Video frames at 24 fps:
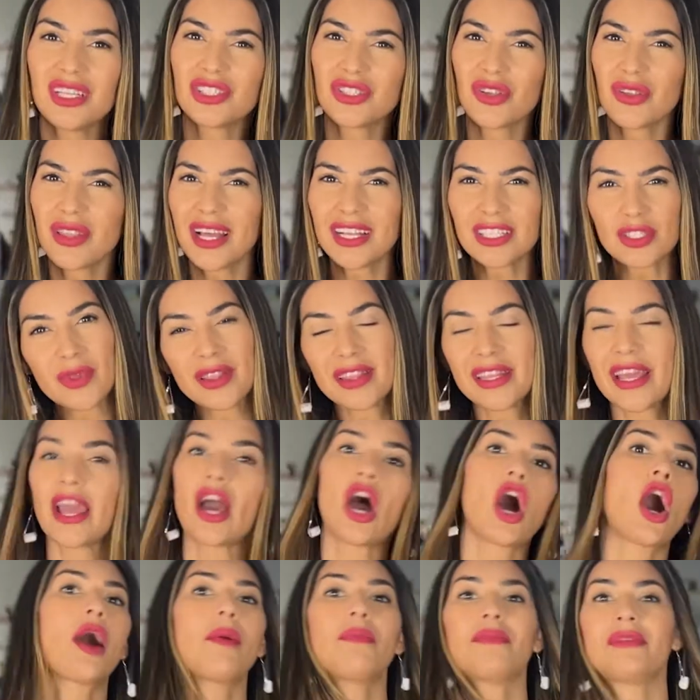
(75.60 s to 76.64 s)
So that's what
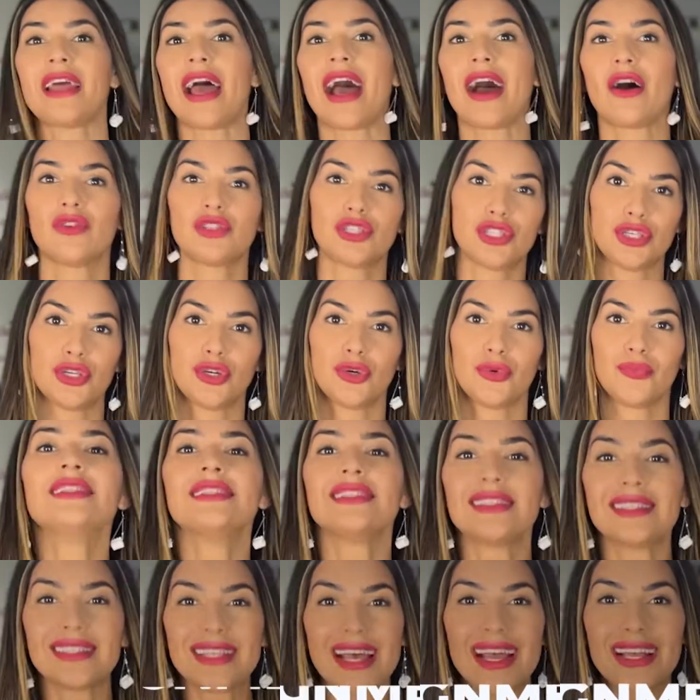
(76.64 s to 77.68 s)
they opt out to.
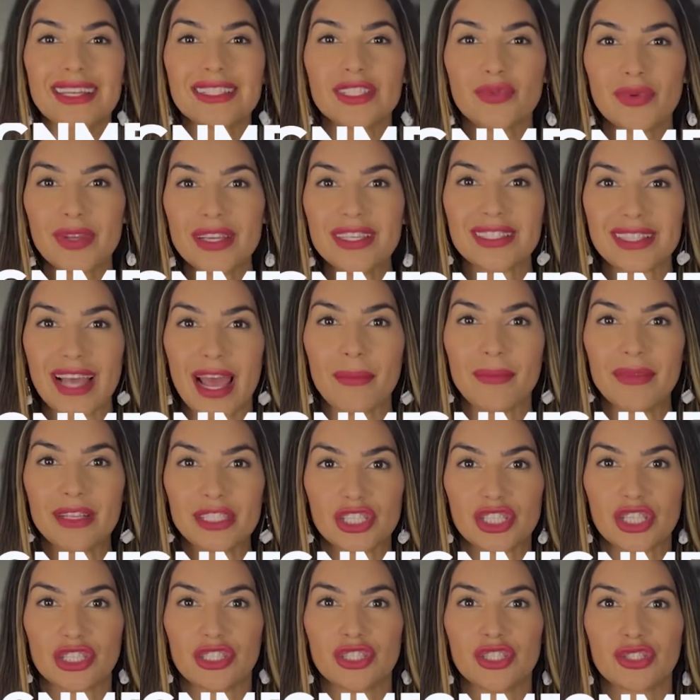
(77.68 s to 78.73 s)
Sex
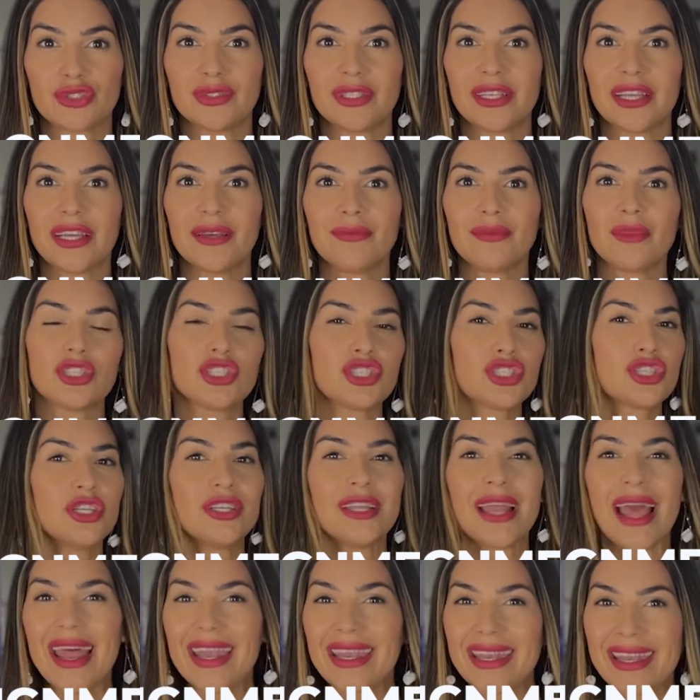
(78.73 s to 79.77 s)
reassignment surgery
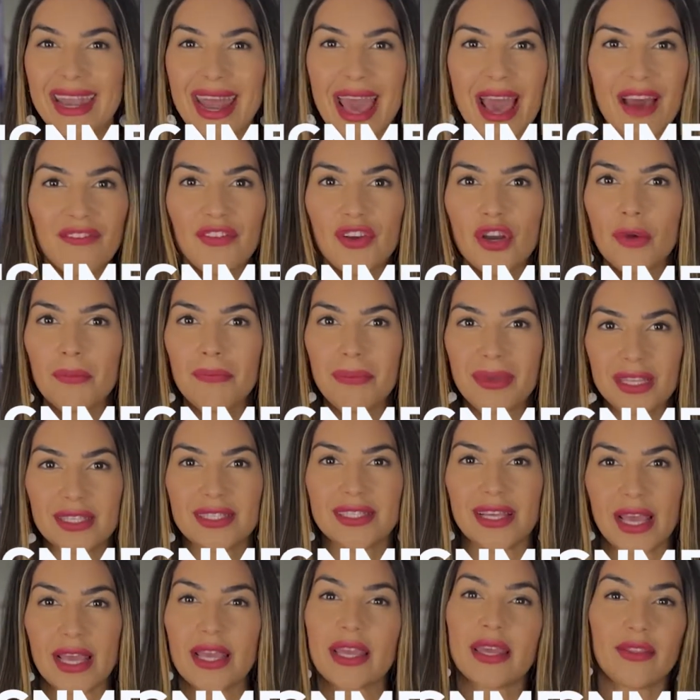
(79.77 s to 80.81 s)
should never be
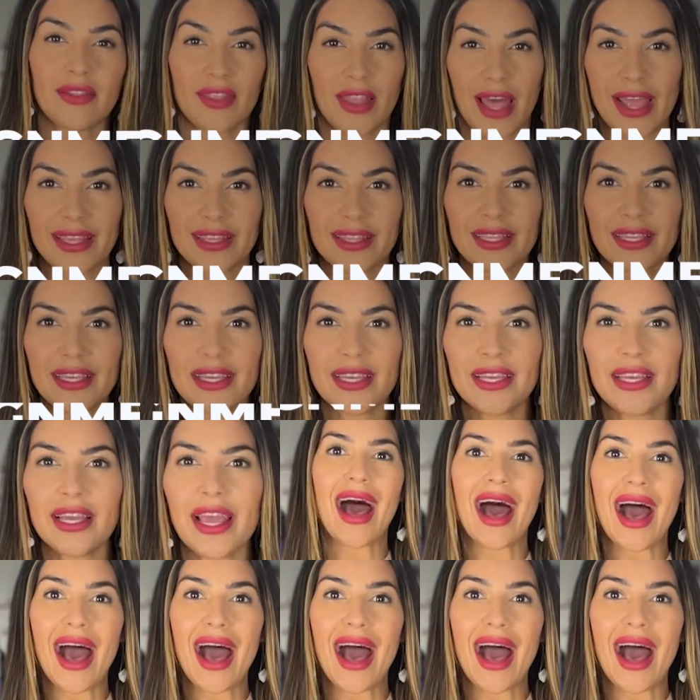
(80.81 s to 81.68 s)
taken lightly.